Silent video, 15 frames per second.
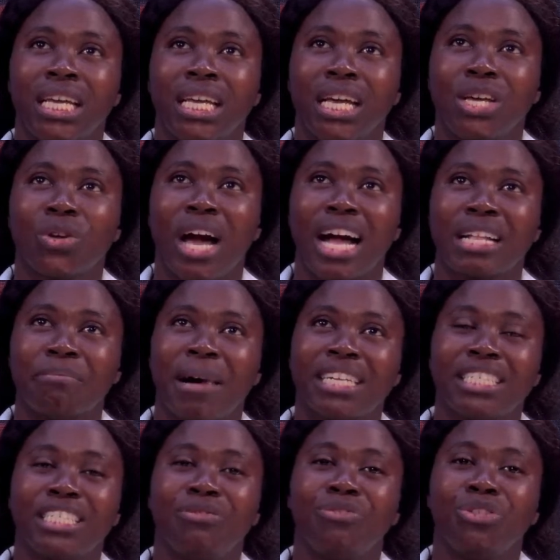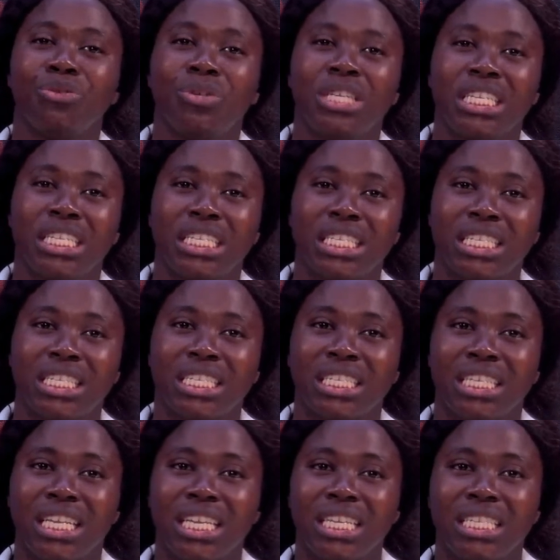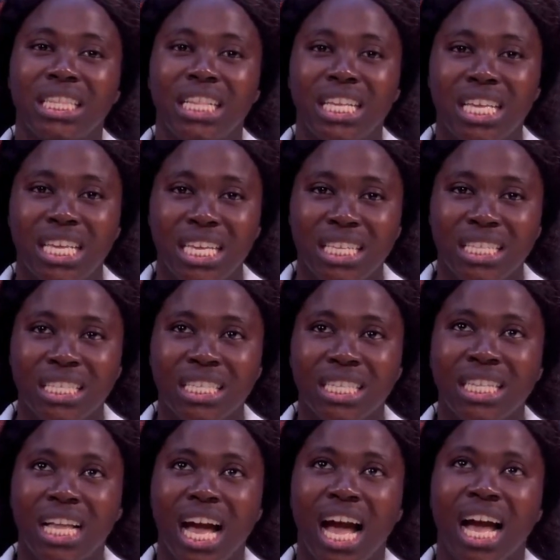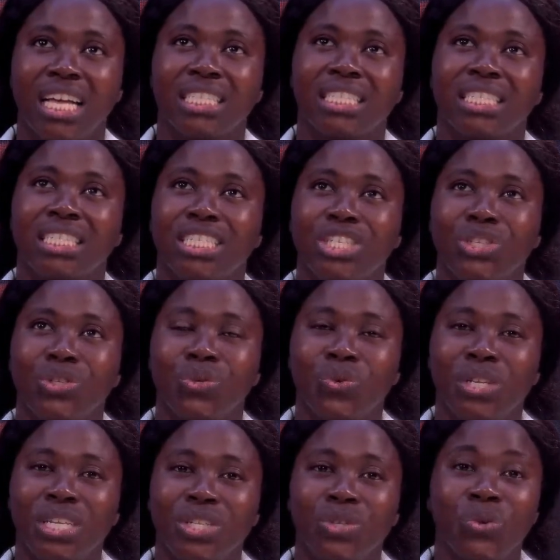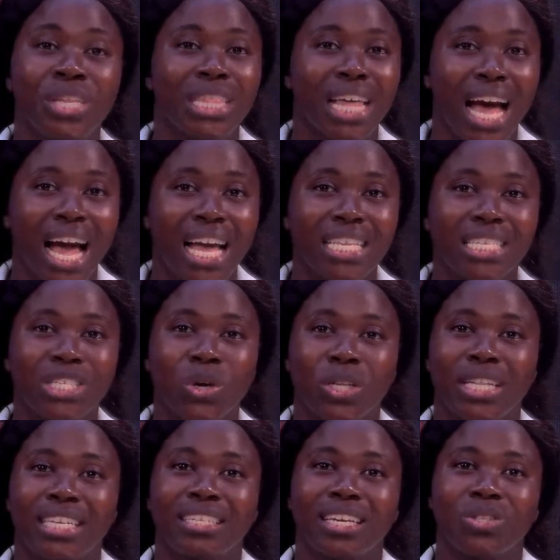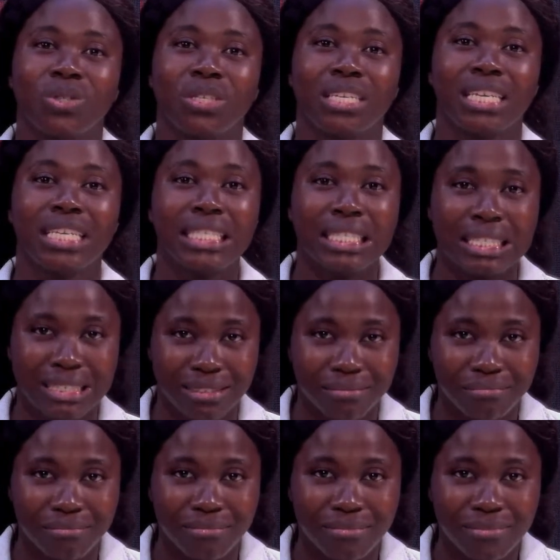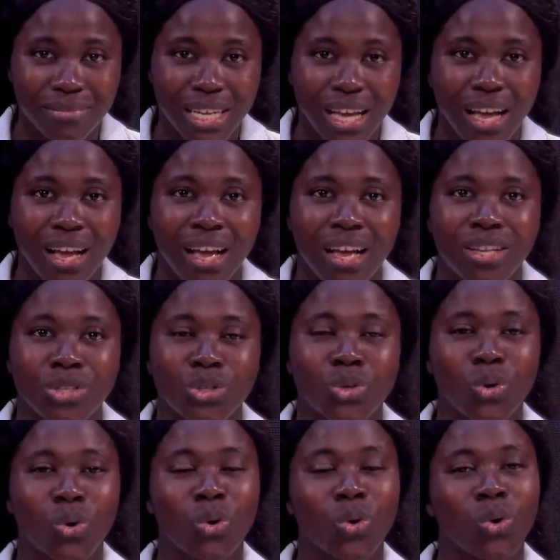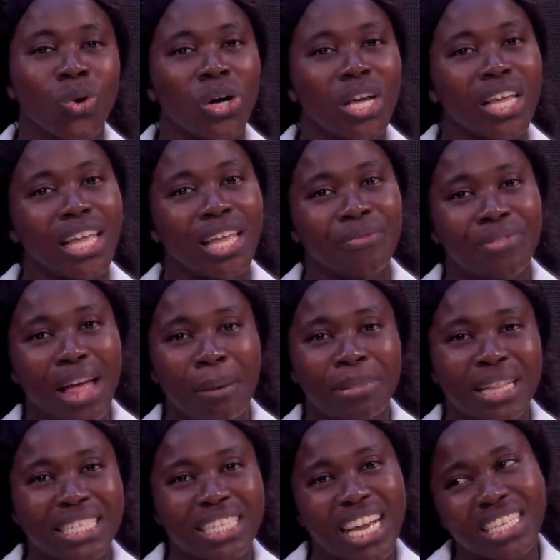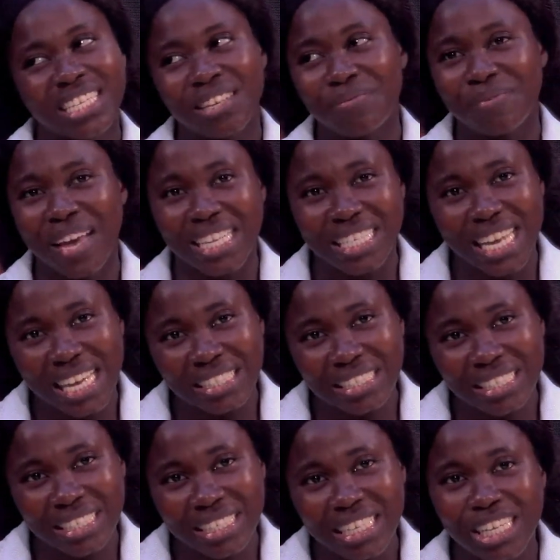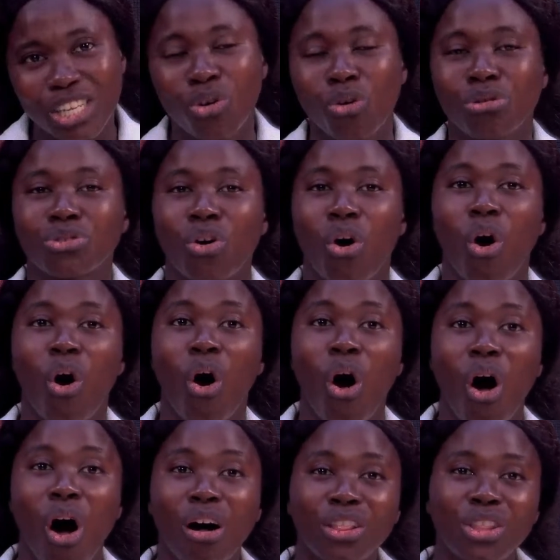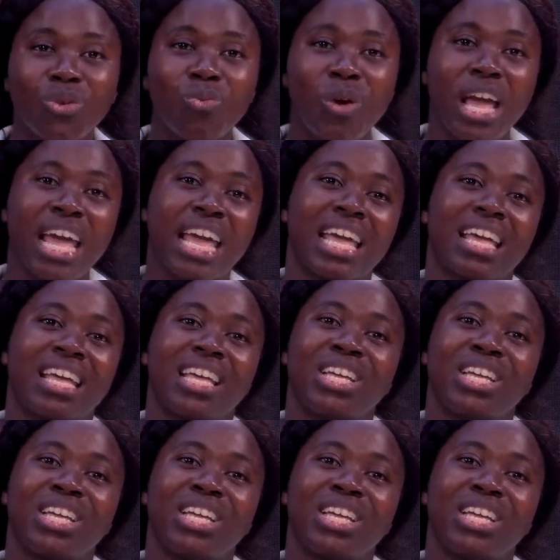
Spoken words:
you can imagine if urine is leaking and the urethra is connected to the kidney. So if that place gets infected, it goes all the way